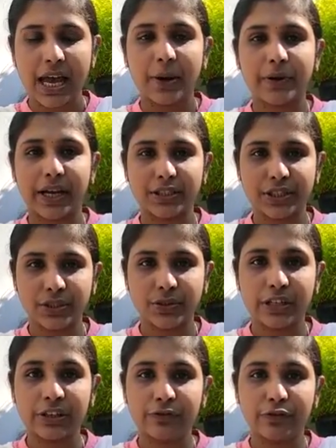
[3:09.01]
I am writing to
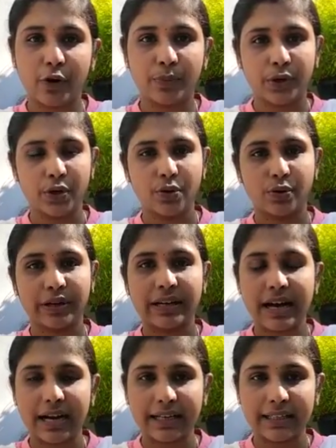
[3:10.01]
inform you
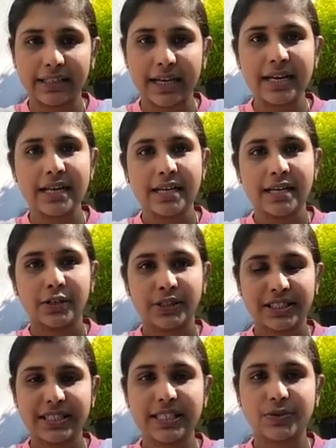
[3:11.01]
regarding the
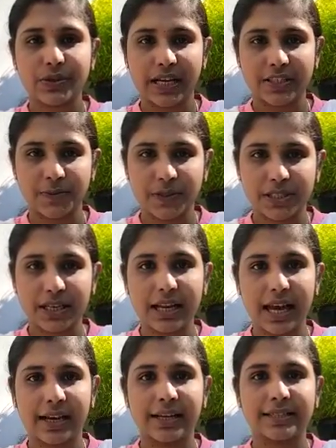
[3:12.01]
disease transmission
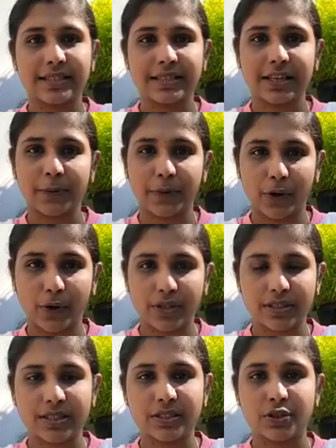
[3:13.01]
and necessary
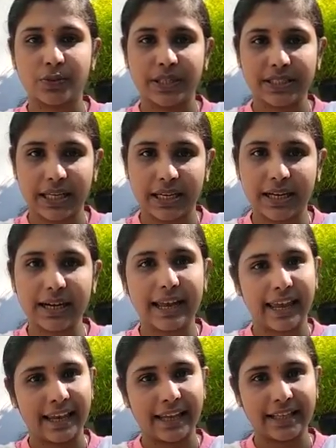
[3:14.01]
precautions to be taken
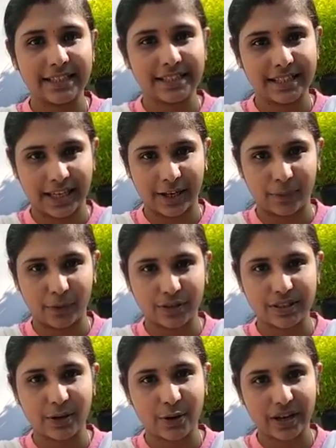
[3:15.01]
against
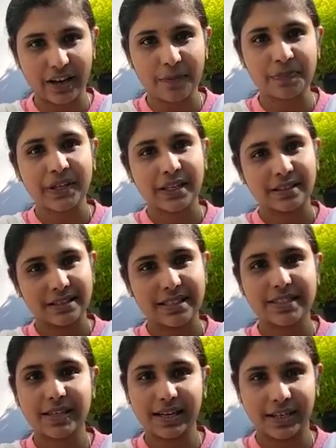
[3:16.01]
chickenpox. Okay. This
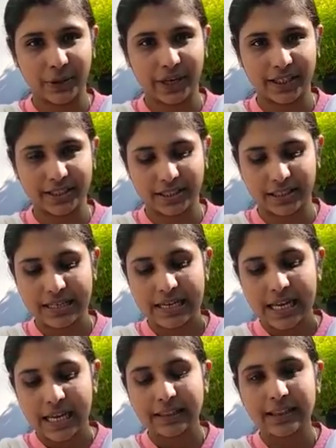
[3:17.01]
is the introduction.
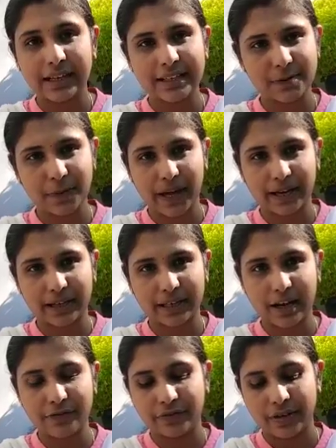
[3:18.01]
In the next
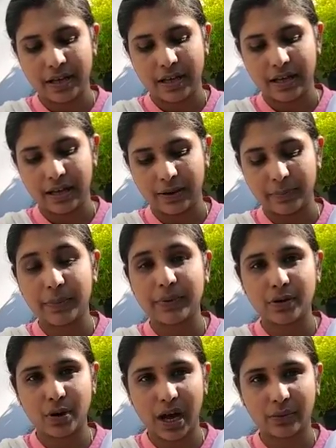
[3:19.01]
paragraph, uh, maybe
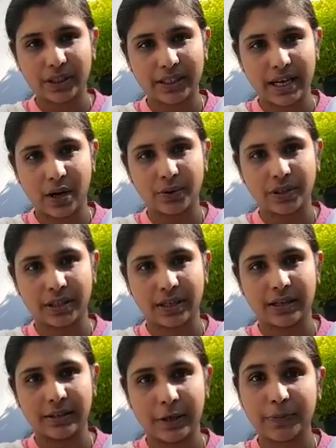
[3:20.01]
you have the doubt,
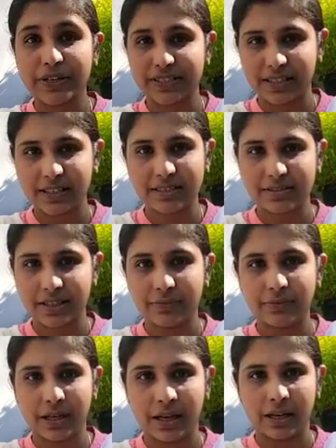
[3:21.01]
uh, the present
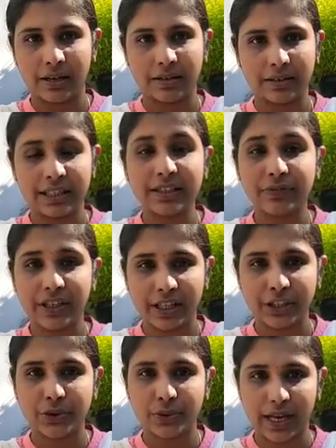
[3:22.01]
history, uh, did we
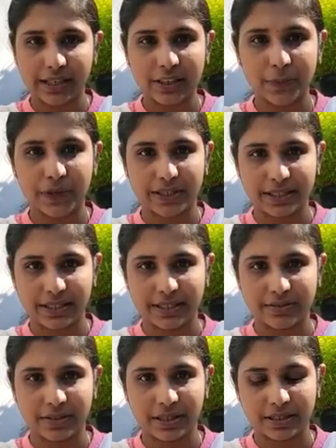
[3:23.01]
need to write the present
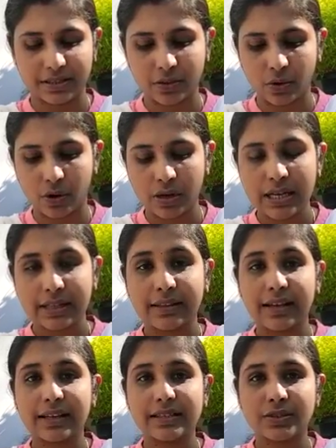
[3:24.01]
history? So,
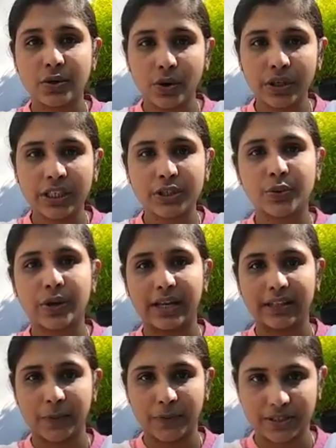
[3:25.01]
there is no need to
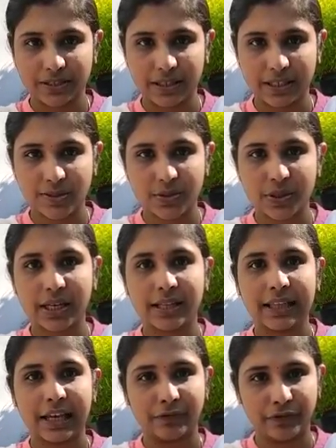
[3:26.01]
write the present history
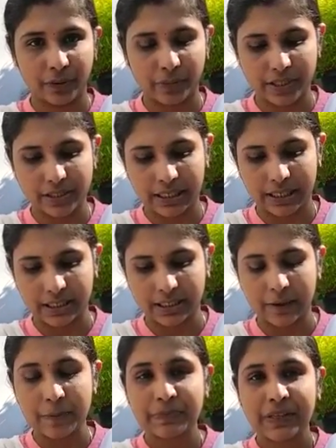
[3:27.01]
in the information
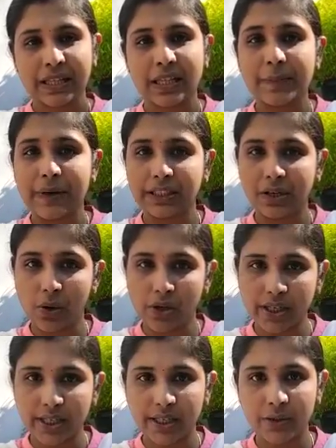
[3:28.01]
letter. The mother
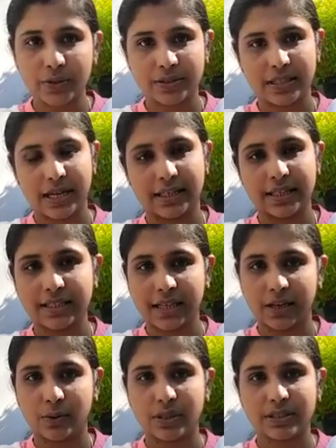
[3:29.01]
already knows that the
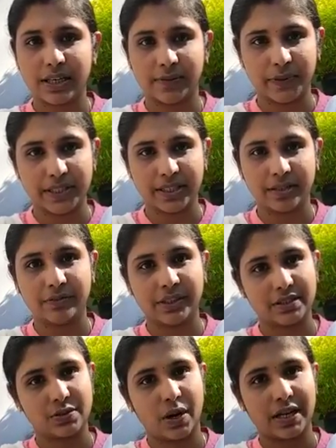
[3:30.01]
child was admitted
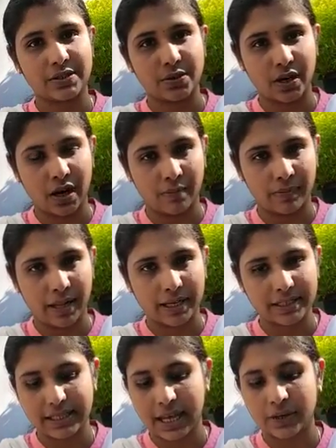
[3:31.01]
with so and so
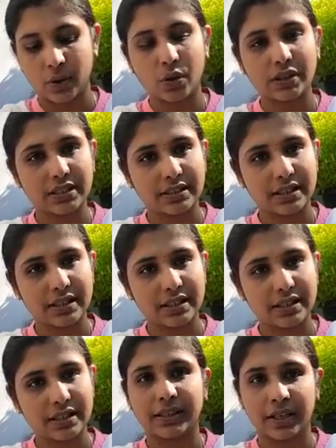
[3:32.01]
complaints and all the things the
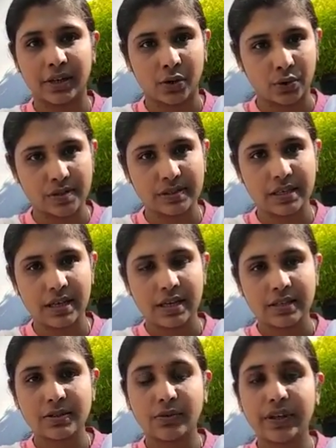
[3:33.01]
mother knows.
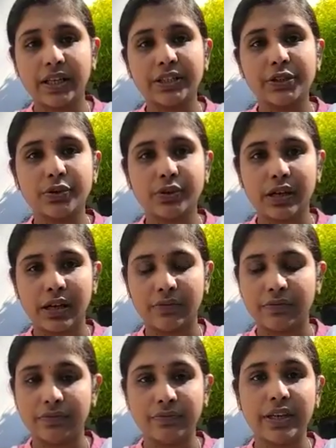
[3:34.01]
So we need to, uh,
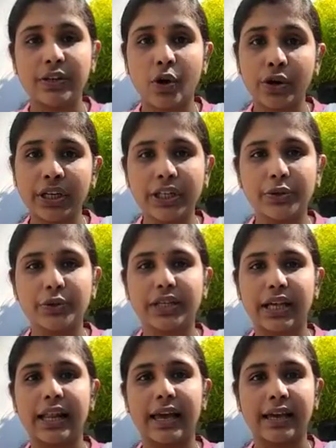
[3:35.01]
we not need to
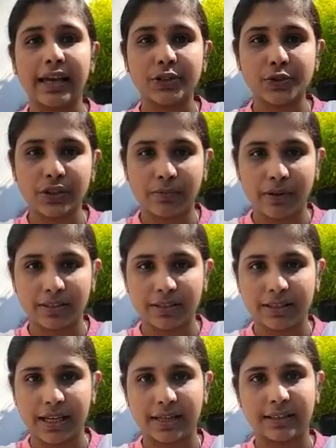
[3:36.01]
tell again to the mother
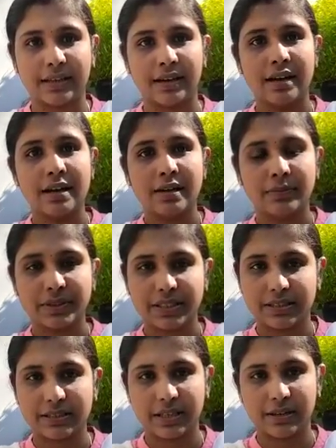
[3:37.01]
that the
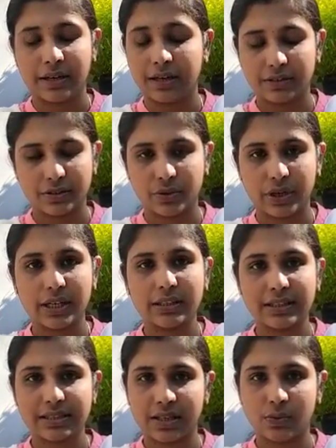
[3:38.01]
Mrs. T, uh, sorry,
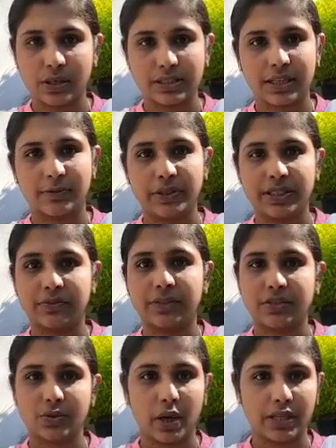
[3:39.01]
the Sri was admitted
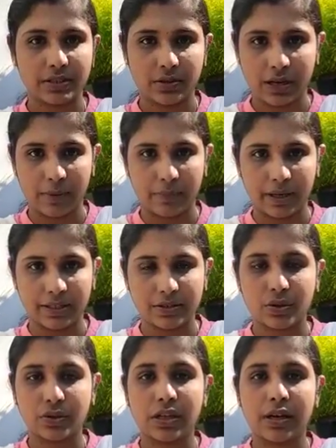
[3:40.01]
with so and so complaint.
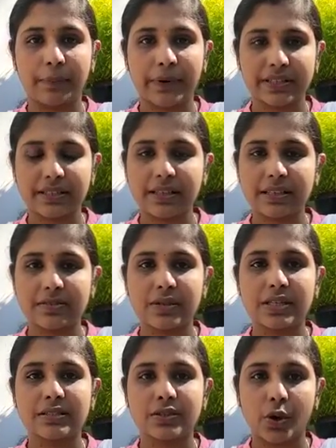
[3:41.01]
So the present
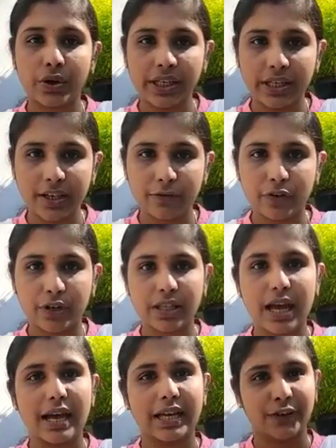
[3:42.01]
history is not needed for
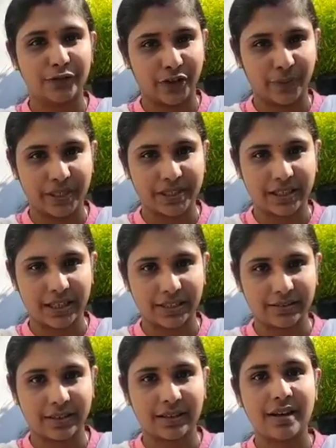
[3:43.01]
the information
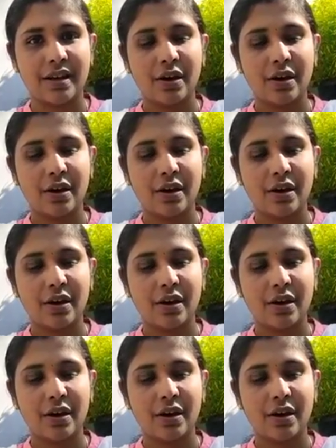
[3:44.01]
letter.